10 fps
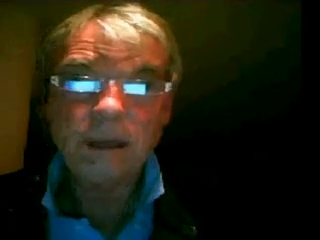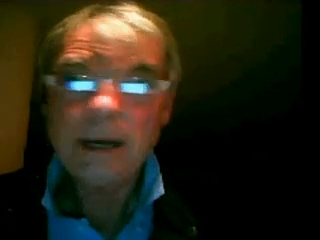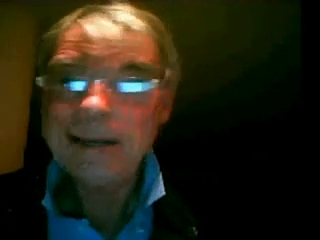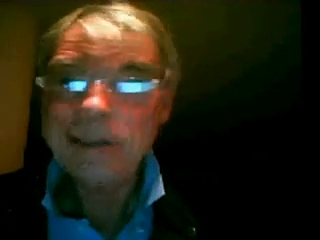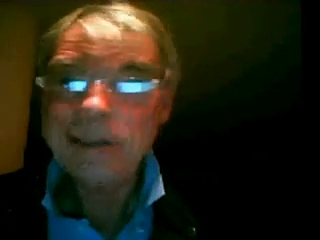
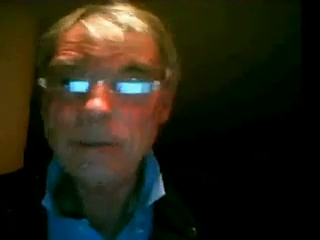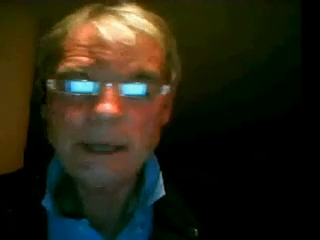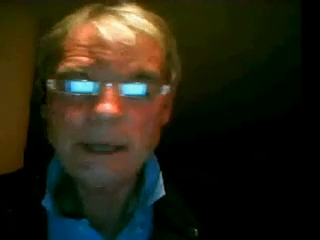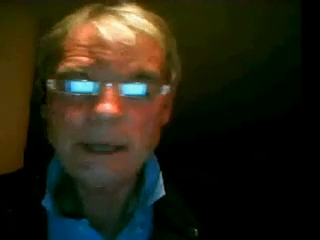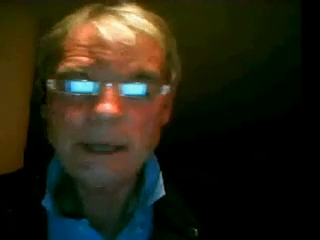
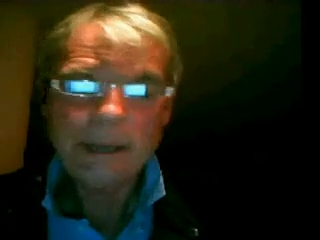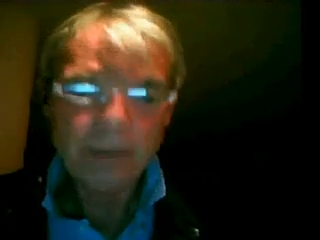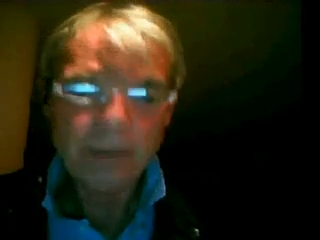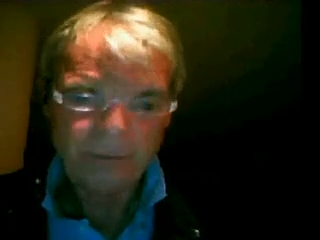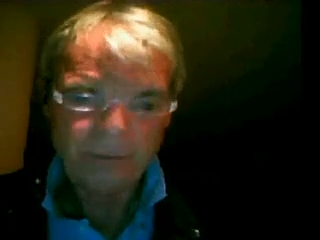high-speed capital
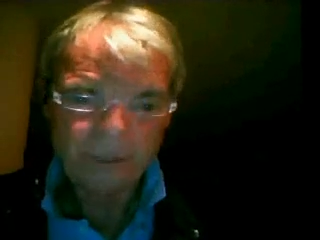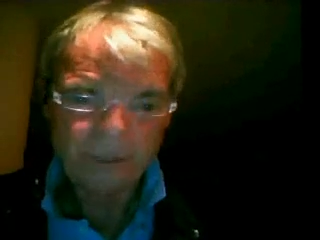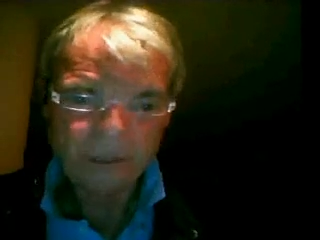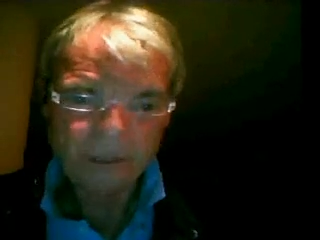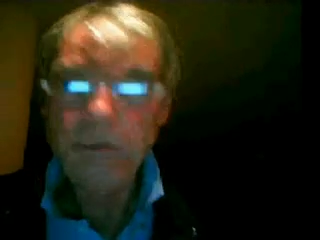
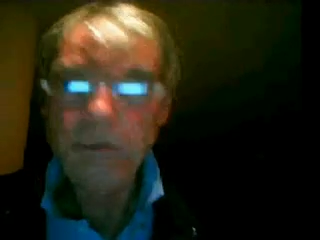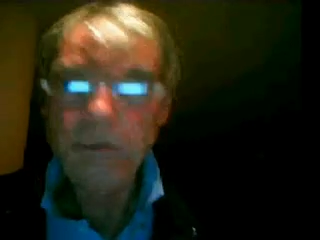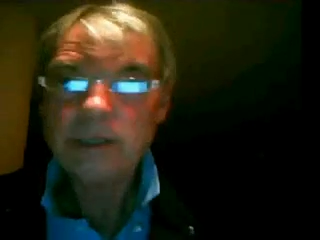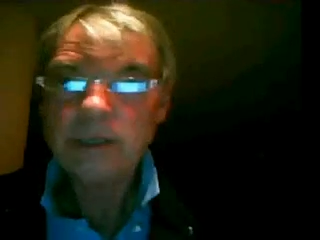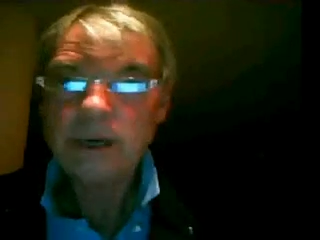movements that we
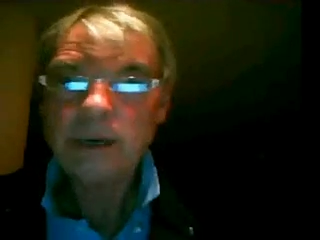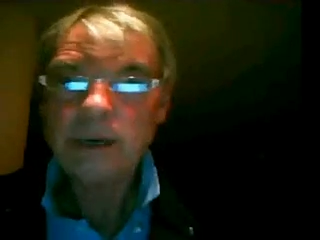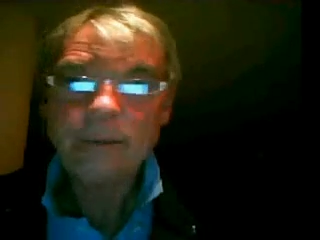saw